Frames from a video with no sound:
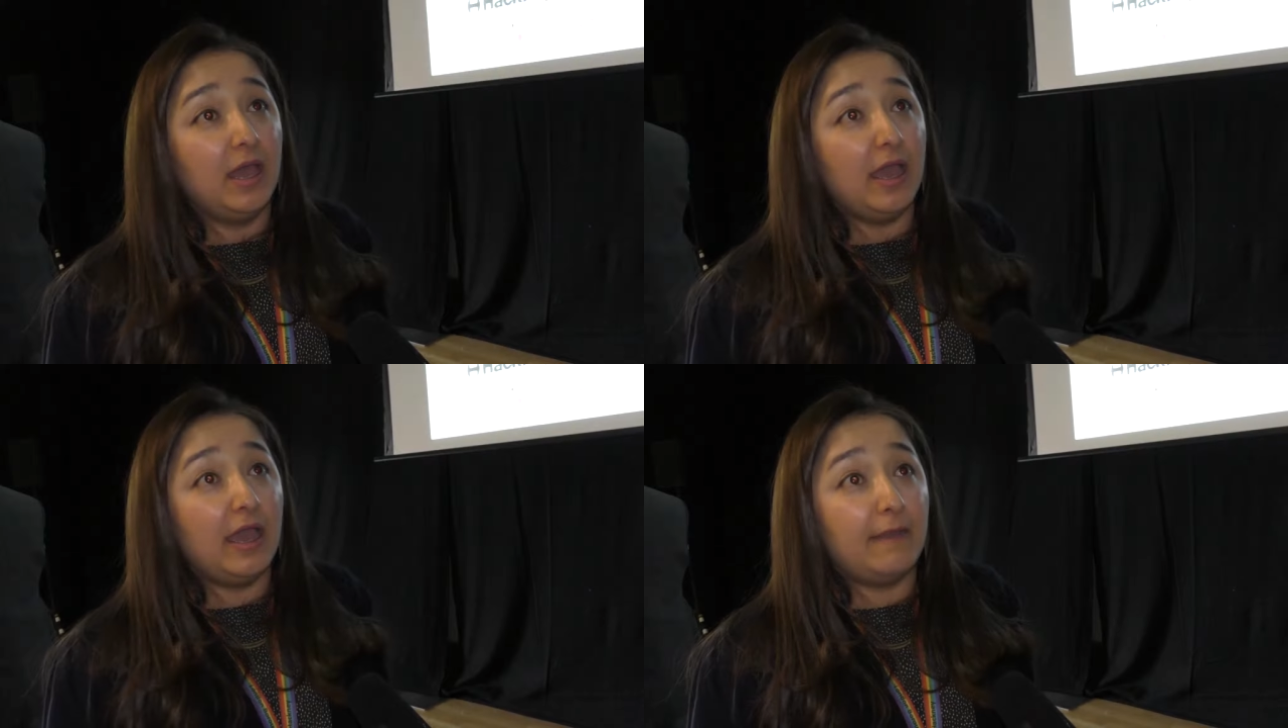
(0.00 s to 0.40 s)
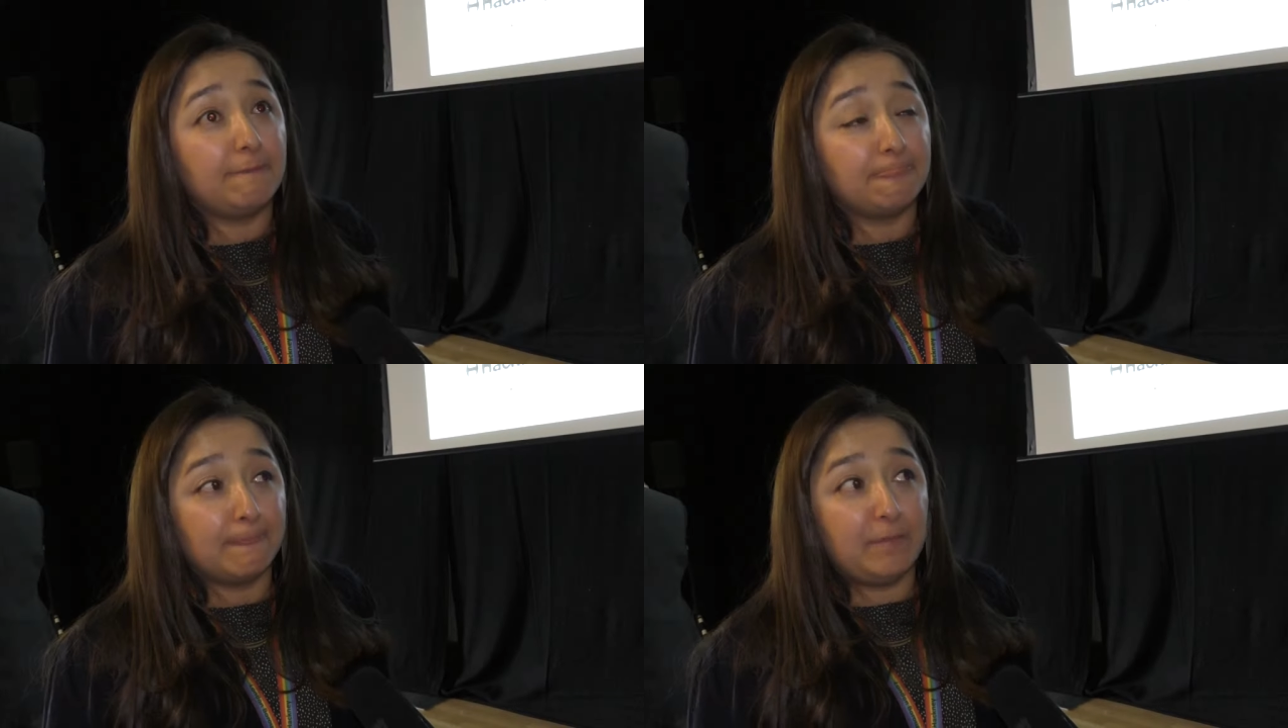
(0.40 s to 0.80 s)

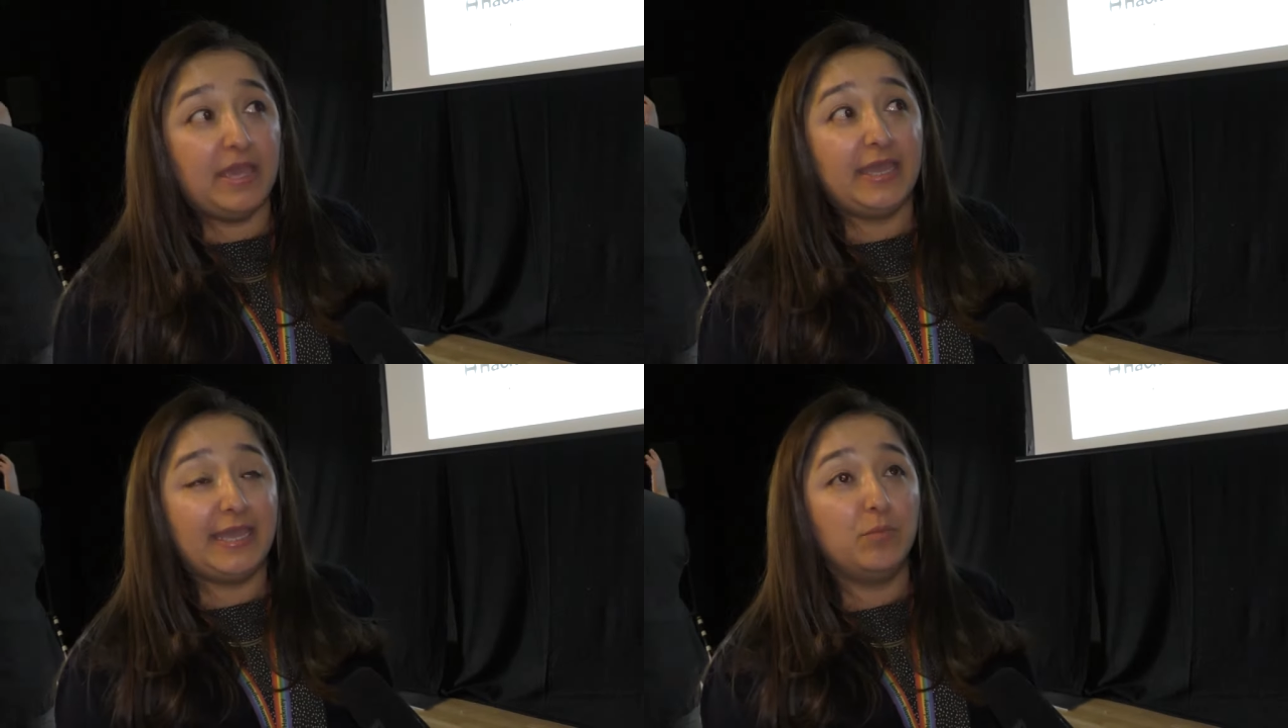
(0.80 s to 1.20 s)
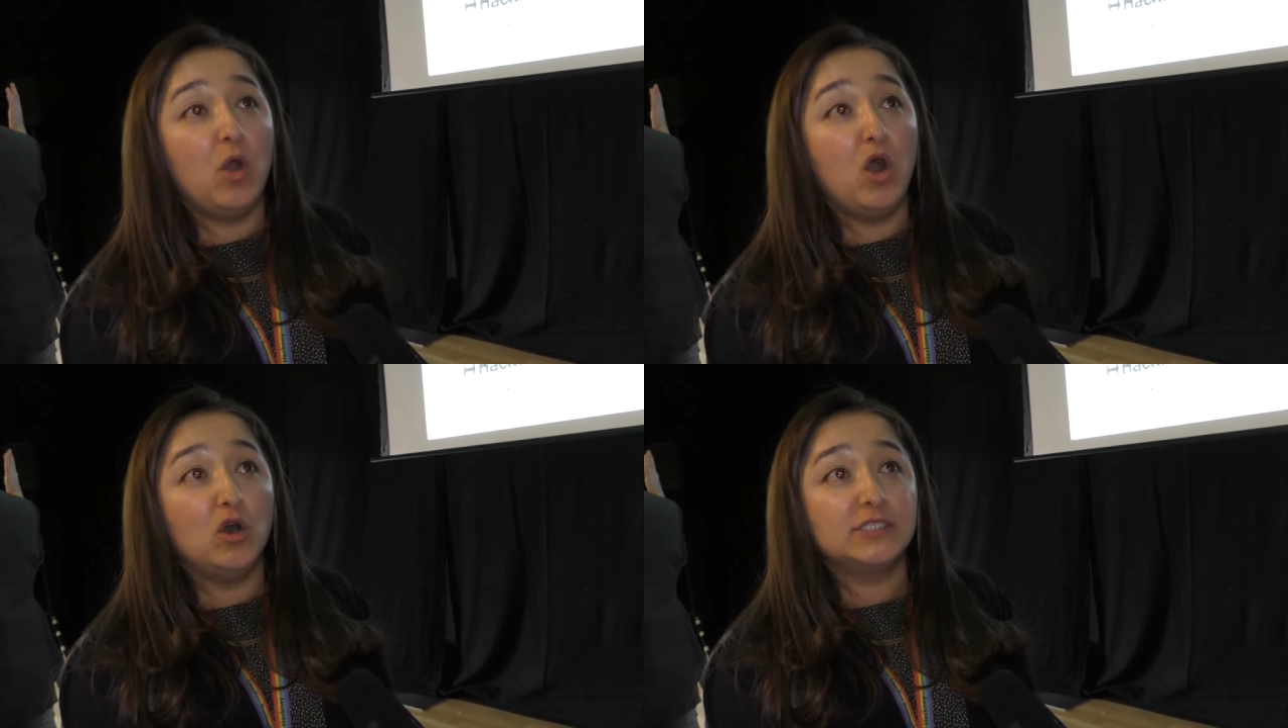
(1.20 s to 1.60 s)
um, but it
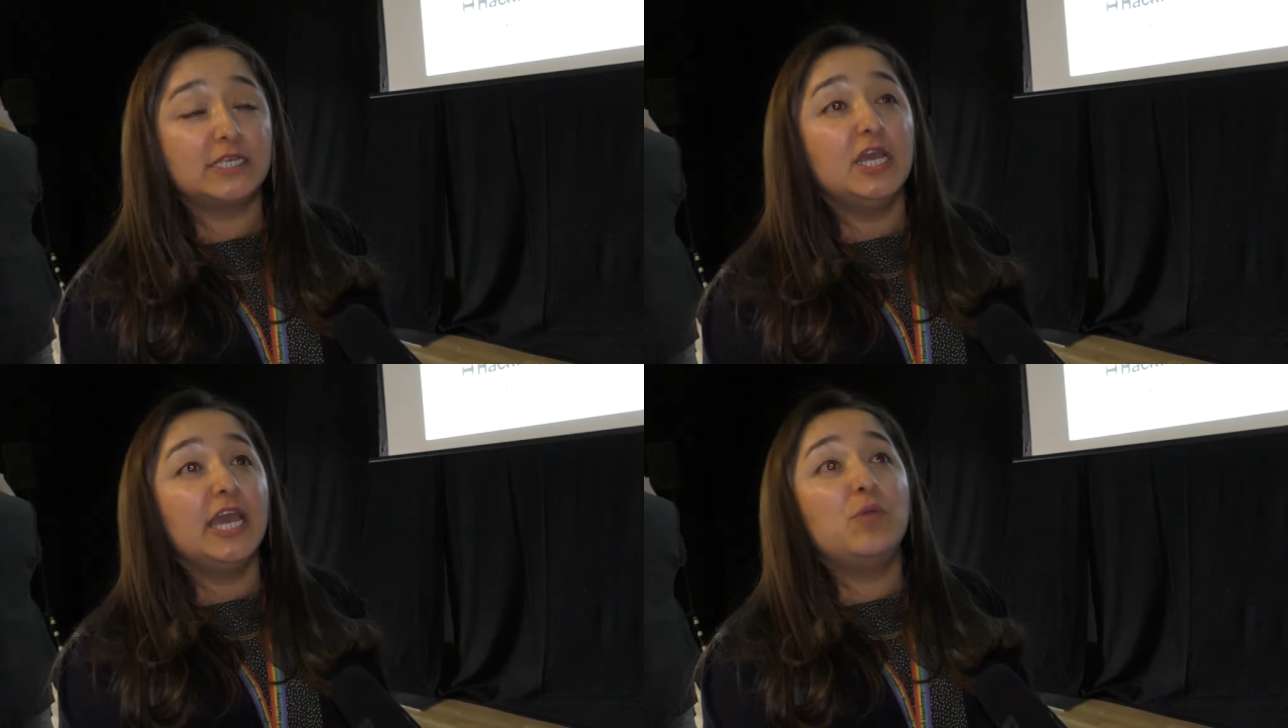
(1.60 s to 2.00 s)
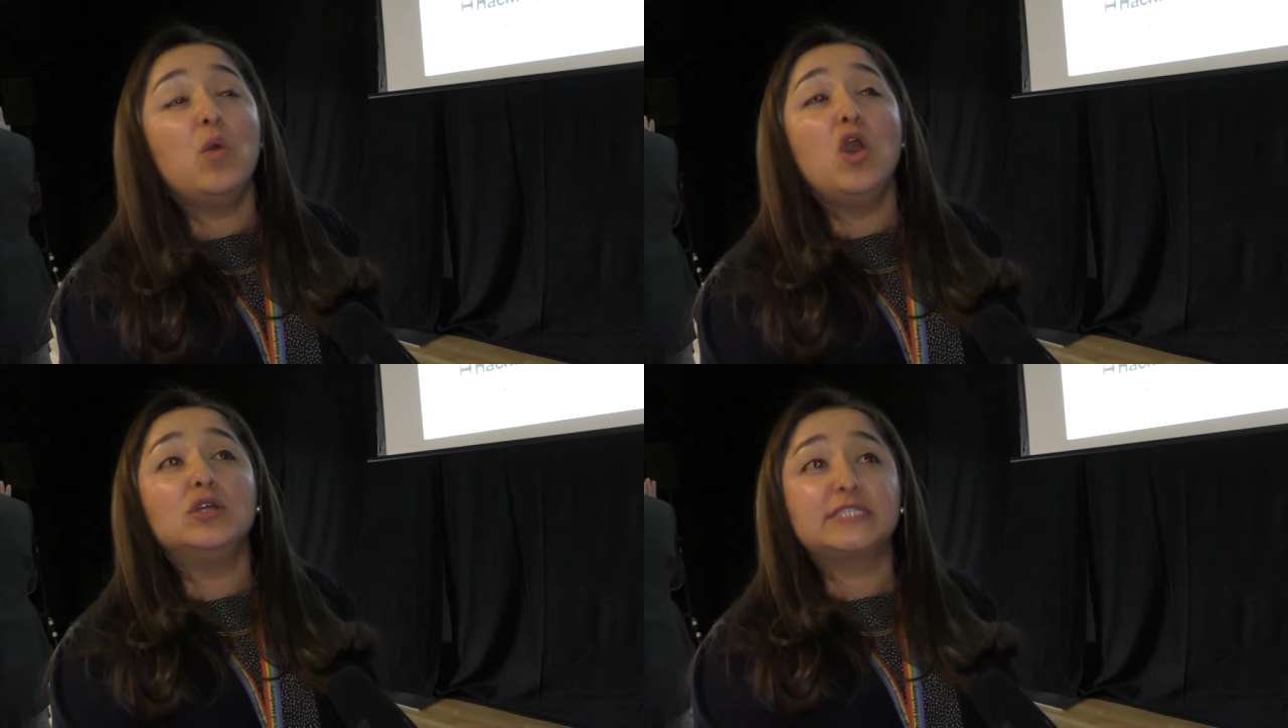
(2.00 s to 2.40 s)
was. It
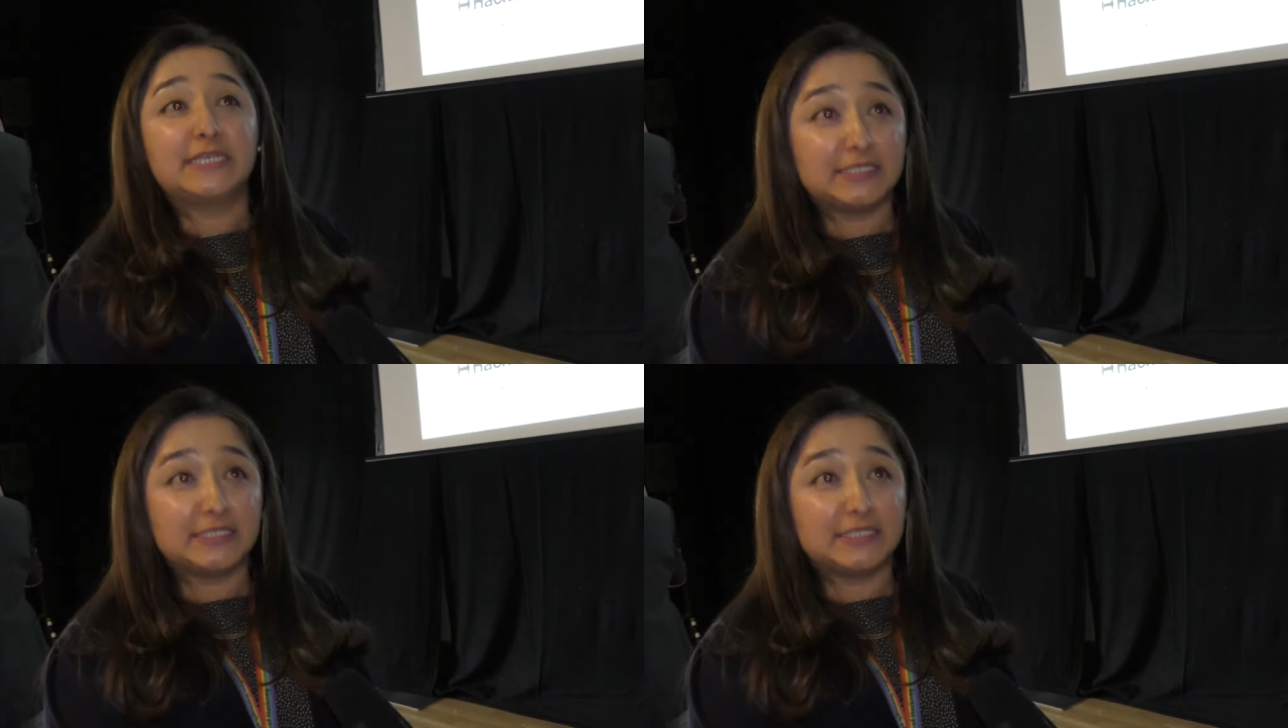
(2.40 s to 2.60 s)
was